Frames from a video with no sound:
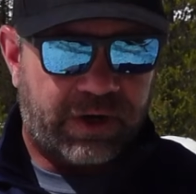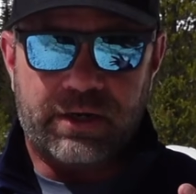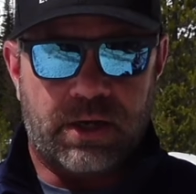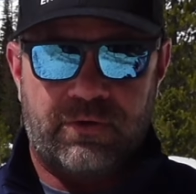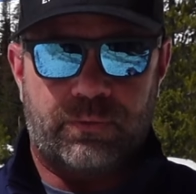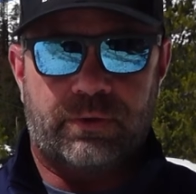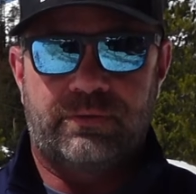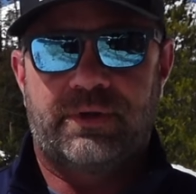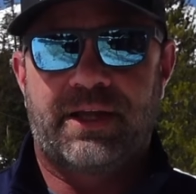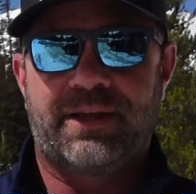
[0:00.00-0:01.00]
very
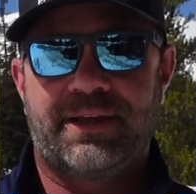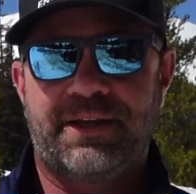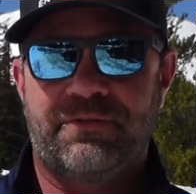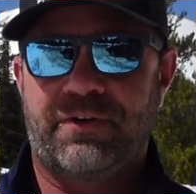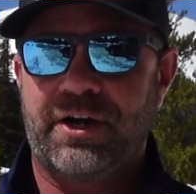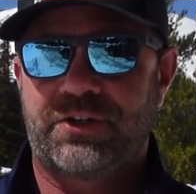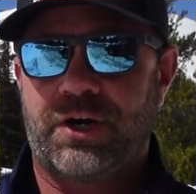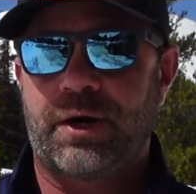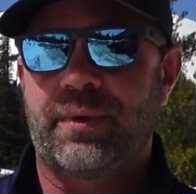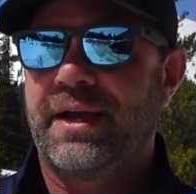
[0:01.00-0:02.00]
comfortable, very
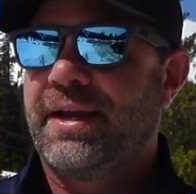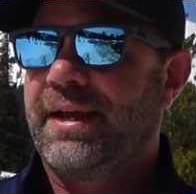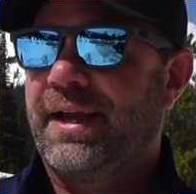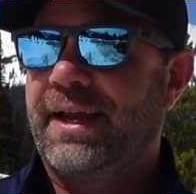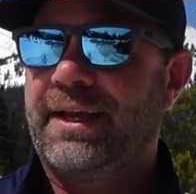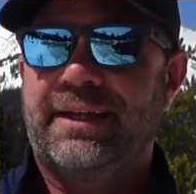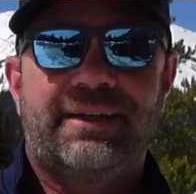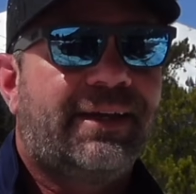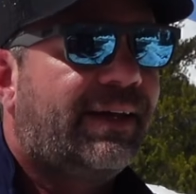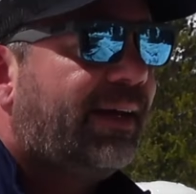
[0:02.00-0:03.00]
sharp.
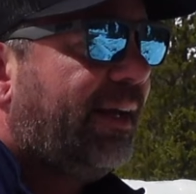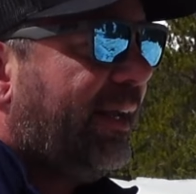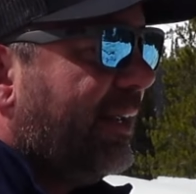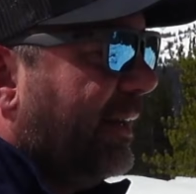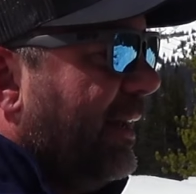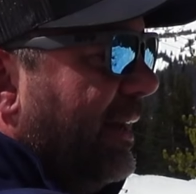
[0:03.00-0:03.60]
And again,